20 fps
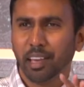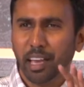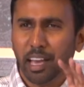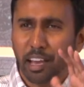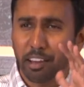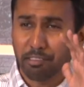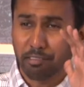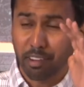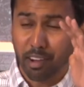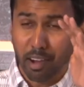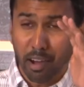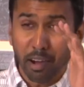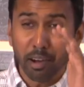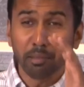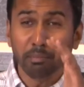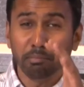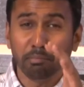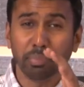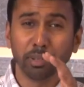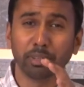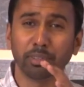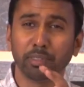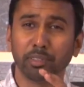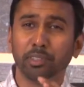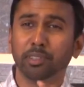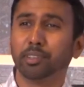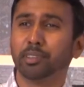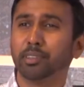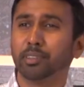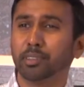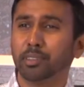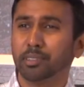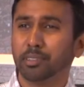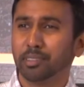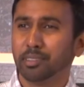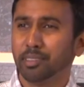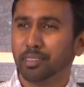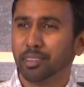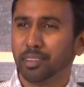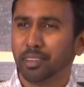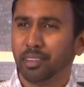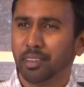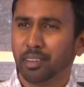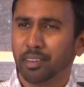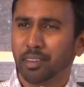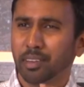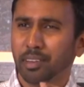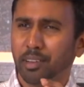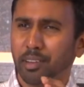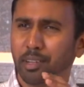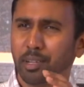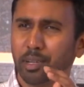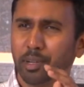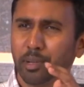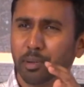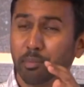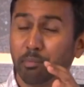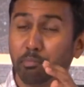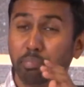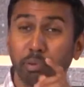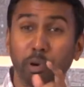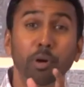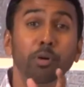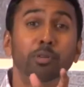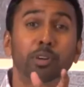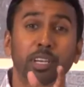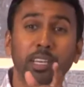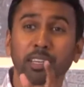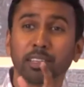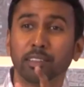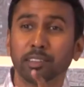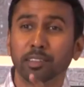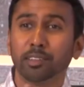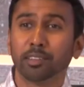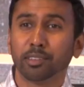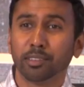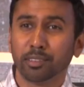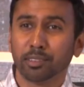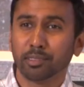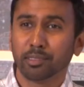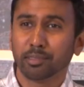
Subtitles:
have humbled you. Broken you,